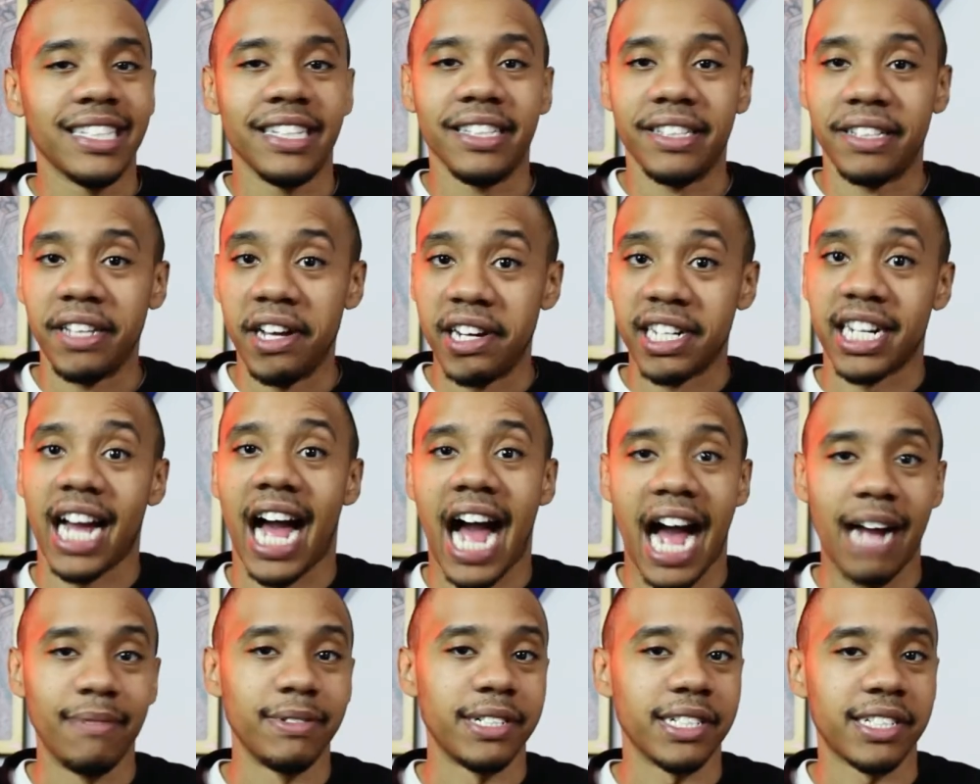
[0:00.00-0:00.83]
Look,
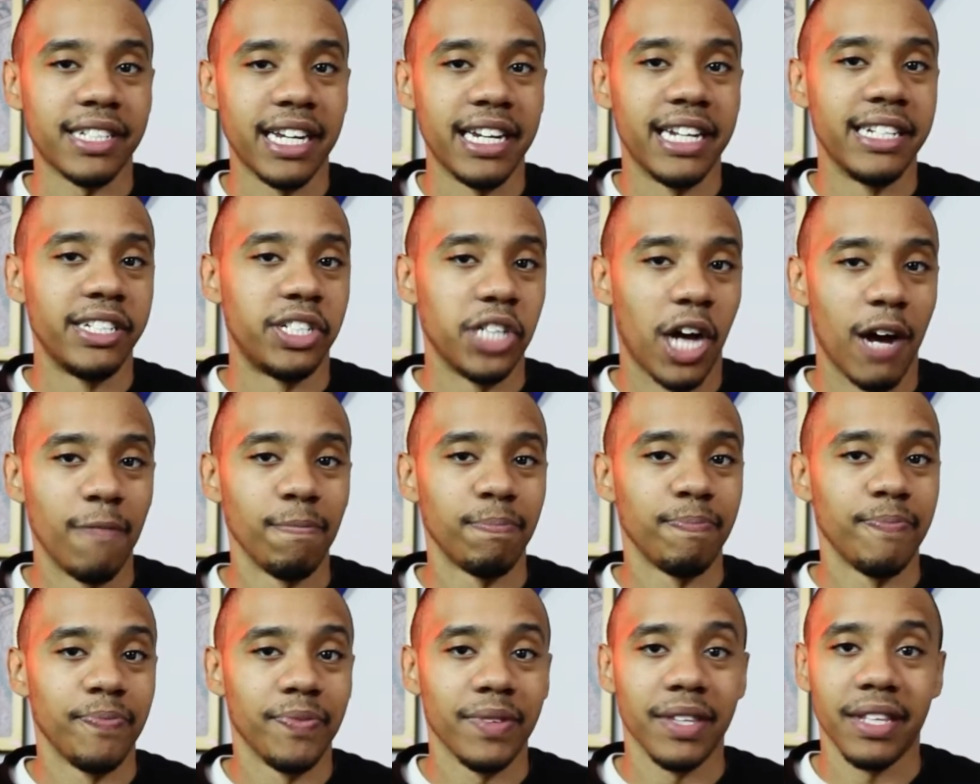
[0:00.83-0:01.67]
I'm just gonna jump.
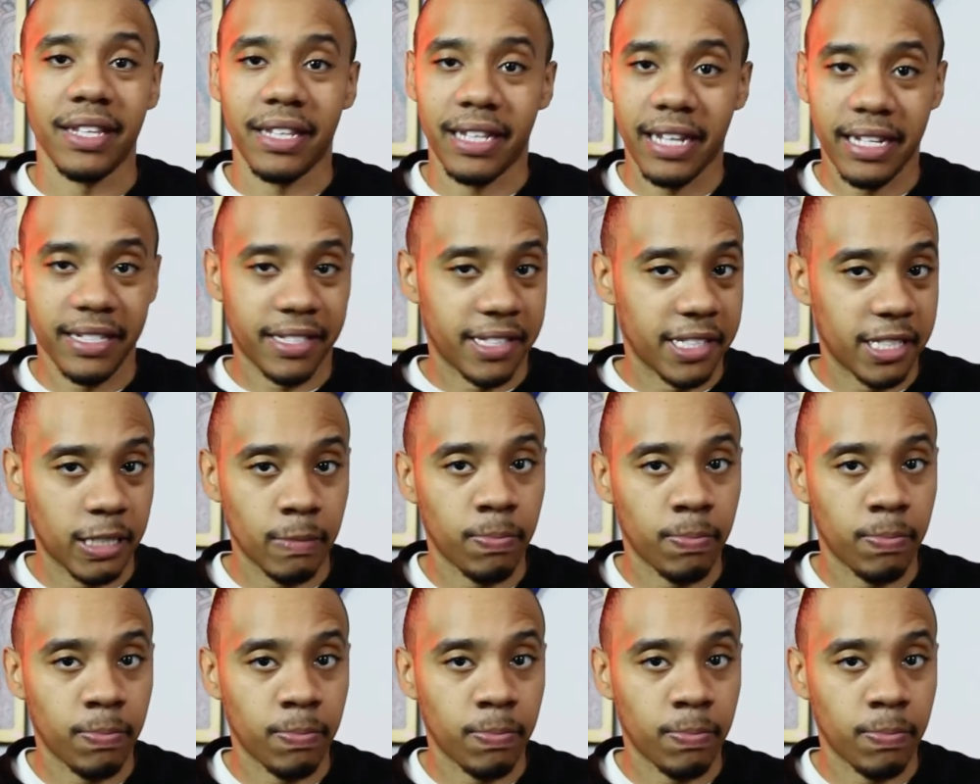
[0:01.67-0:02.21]
This is